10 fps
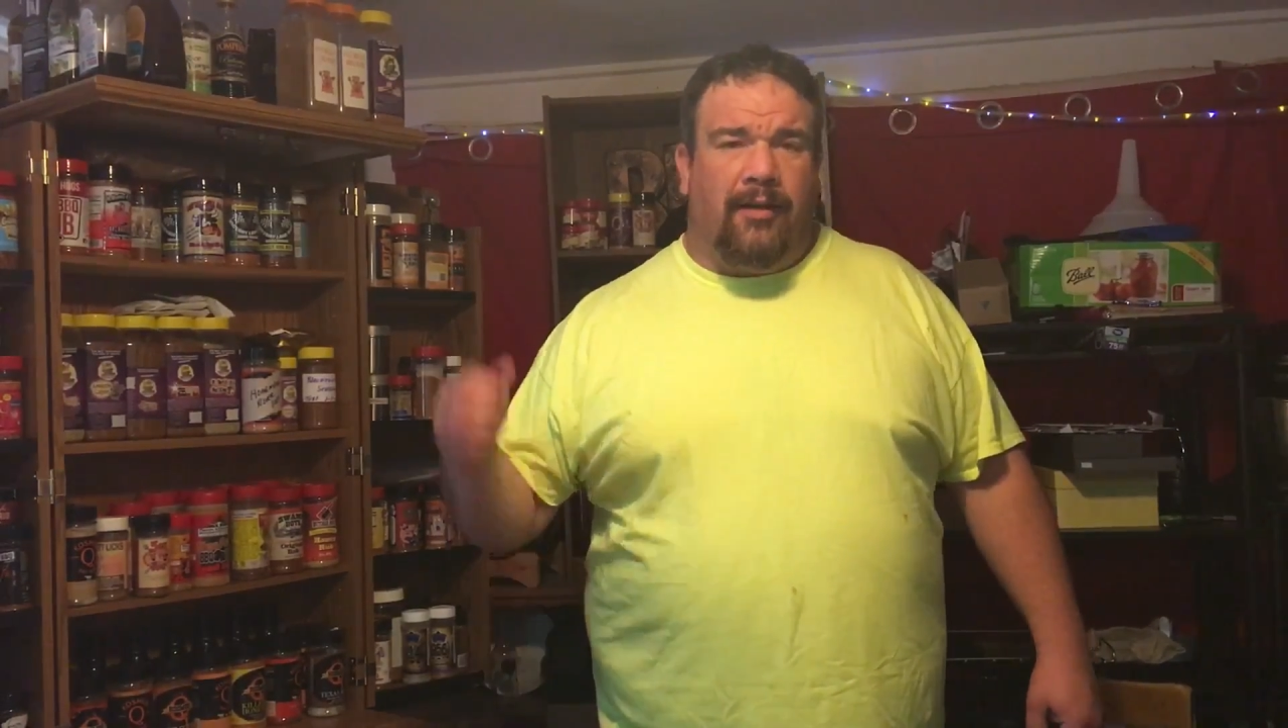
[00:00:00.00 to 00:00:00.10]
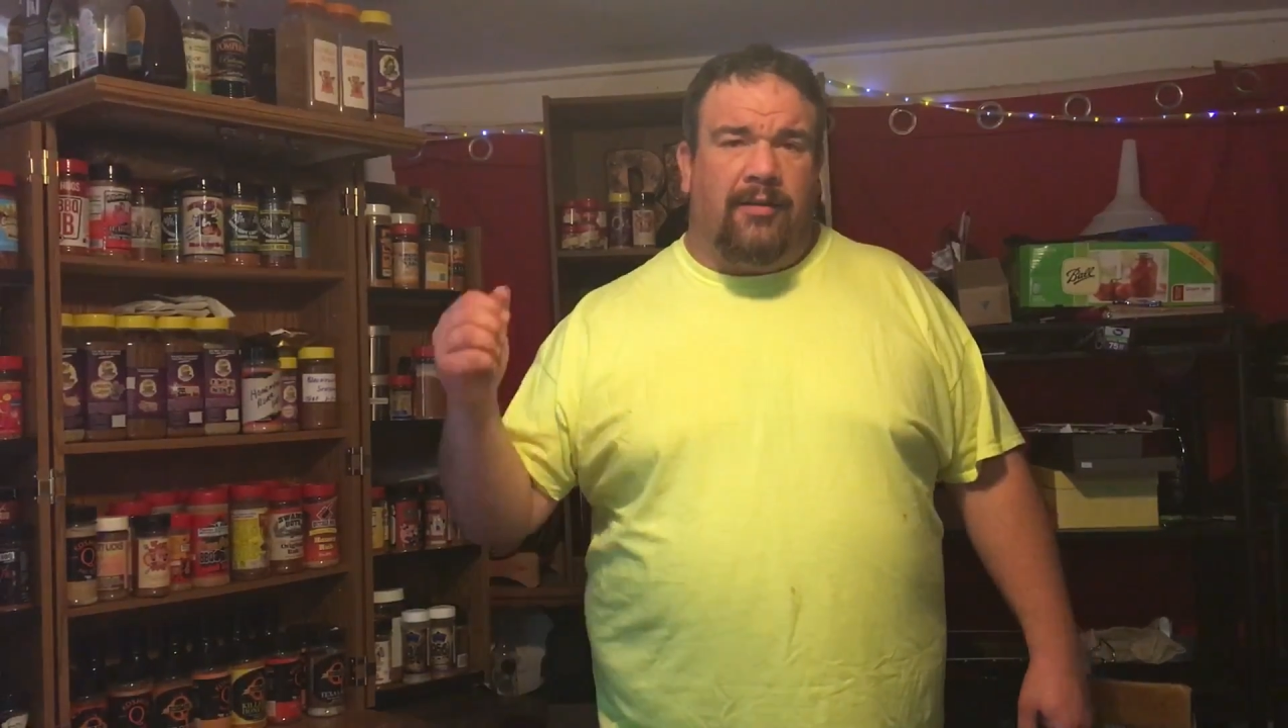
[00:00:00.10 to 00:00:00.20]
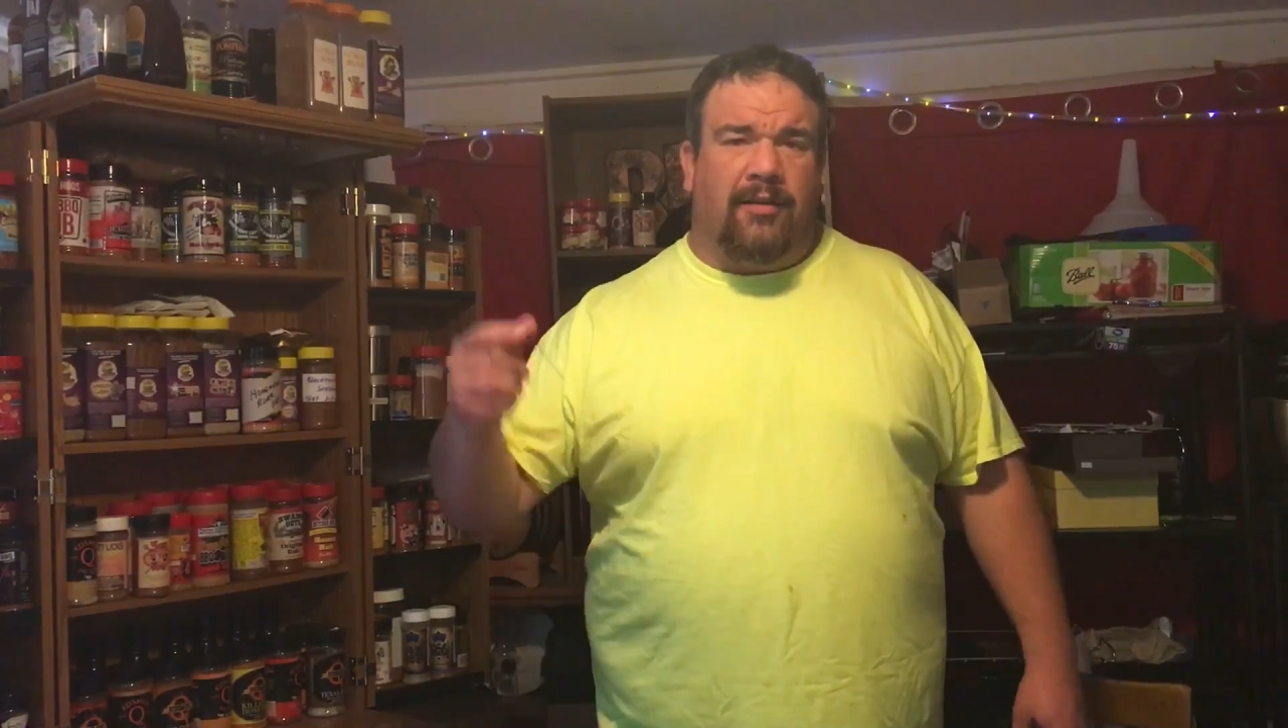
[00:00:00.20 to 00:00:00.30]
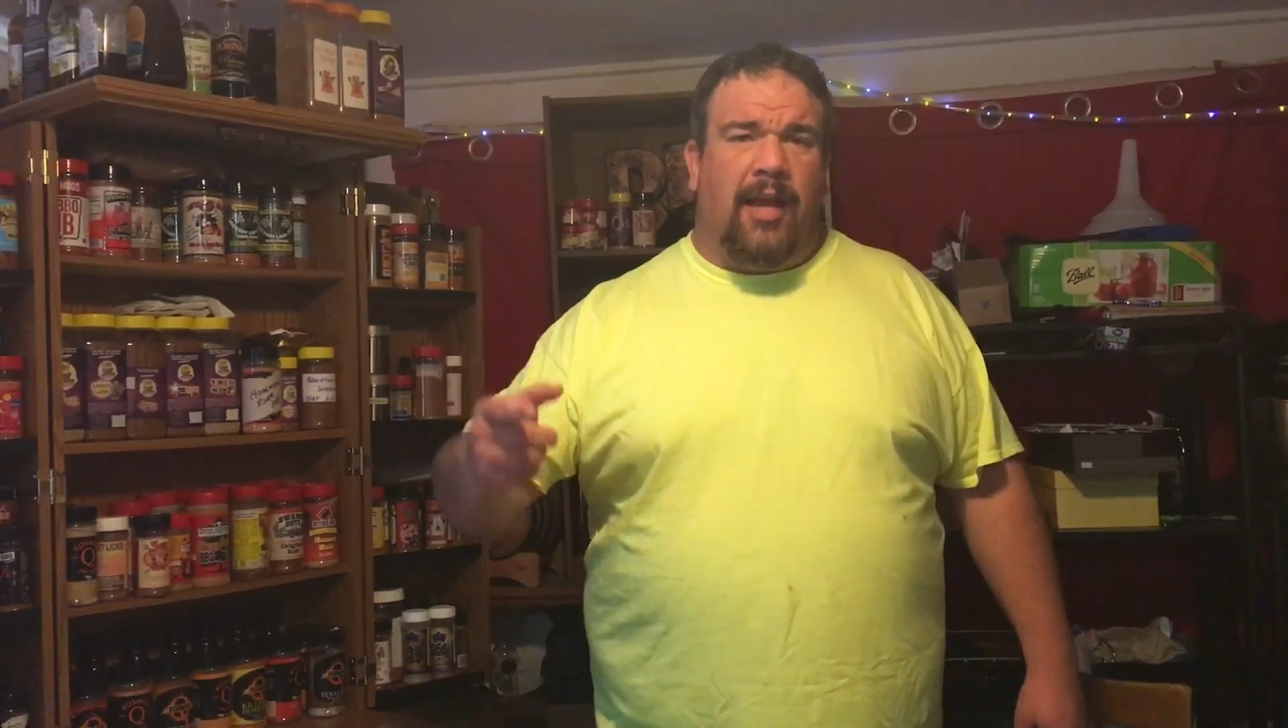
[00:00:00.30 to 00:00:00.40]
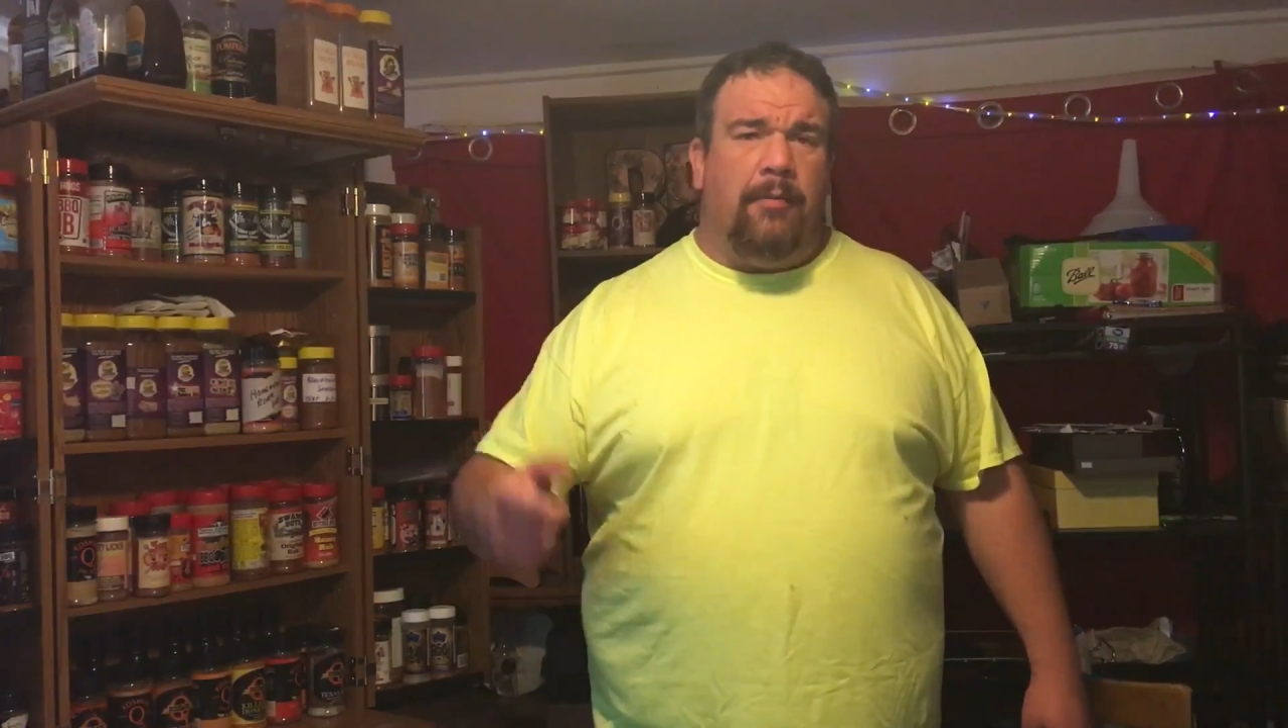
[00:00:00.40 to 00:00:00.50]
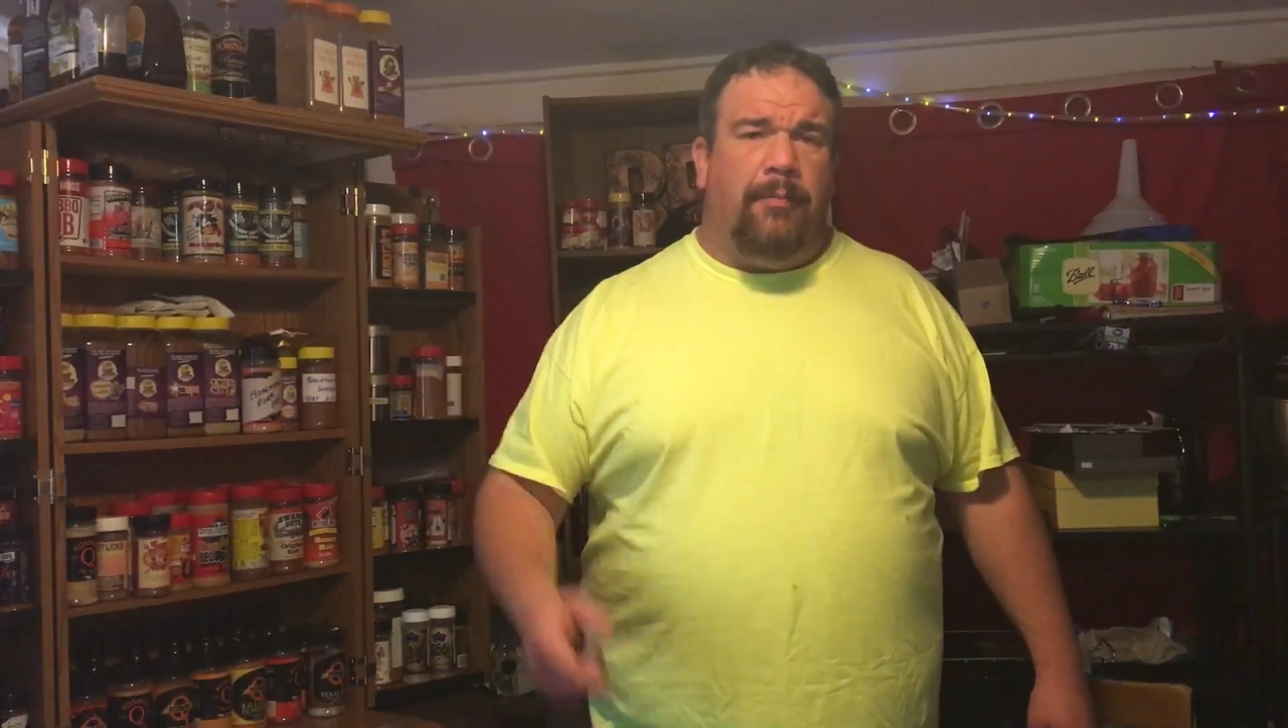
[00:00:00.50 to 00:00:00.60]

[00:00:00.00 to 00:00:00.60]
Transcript: a slab